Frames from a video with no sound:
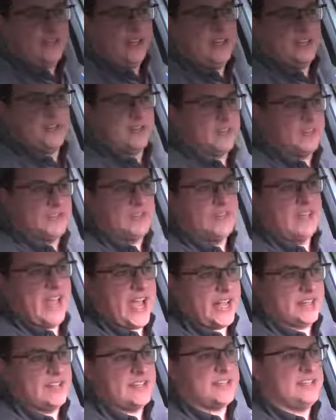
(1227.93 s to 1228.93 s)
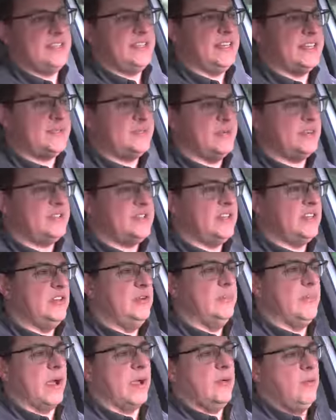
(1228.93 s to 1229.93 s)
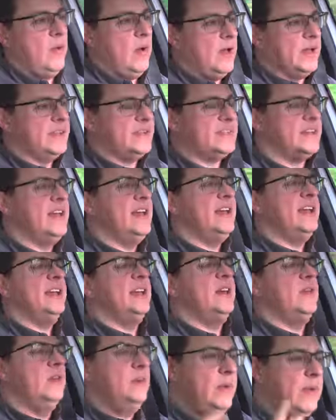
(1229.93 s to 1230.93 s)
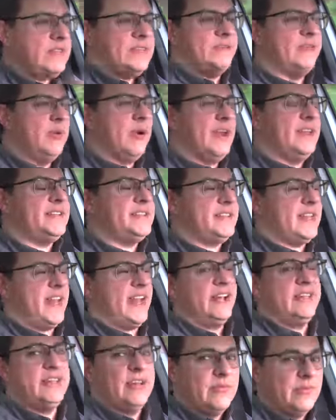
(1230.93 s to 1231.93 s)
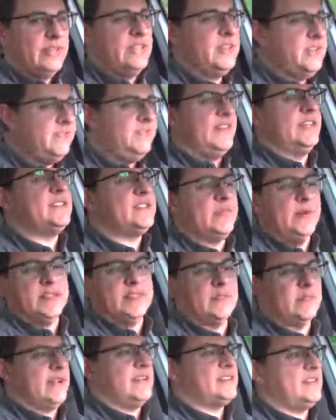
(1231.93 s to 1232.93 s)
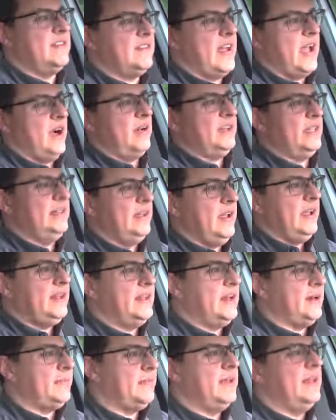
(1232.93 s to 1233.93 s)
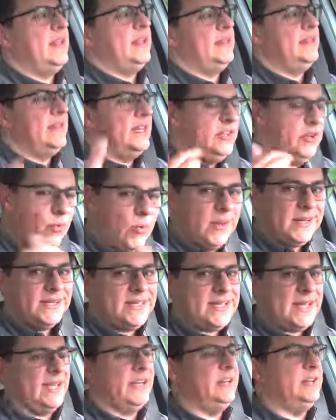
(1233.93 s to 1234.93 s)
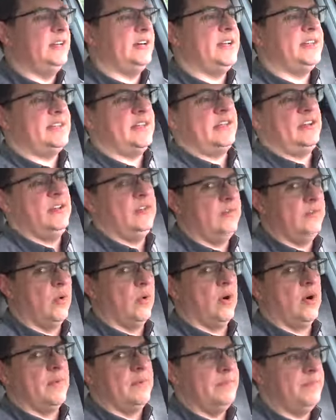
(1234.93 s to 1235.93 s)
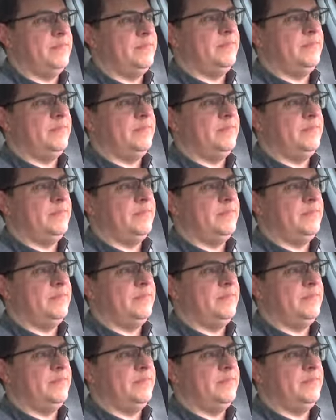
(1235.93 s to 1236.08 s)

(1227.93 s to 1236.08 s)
features and gadgets and gizmos that you might want, with a price tag that really fits with the rest of the Audi lineup, then you want to take a look at the Q4.